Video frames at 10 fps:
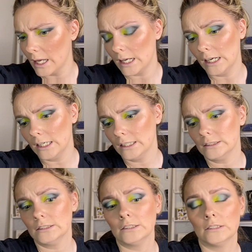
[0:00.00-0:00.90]

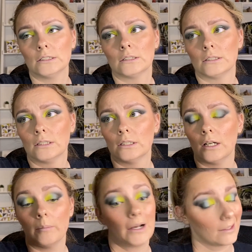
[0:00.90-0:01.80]
and
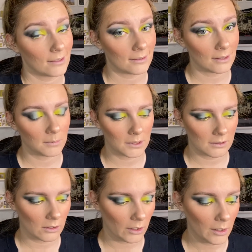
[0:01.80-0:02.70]
I'm buying the Sigma
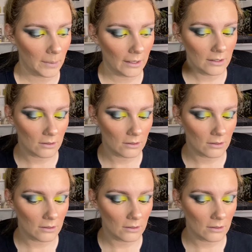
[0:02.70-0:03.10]
Cinderella palette.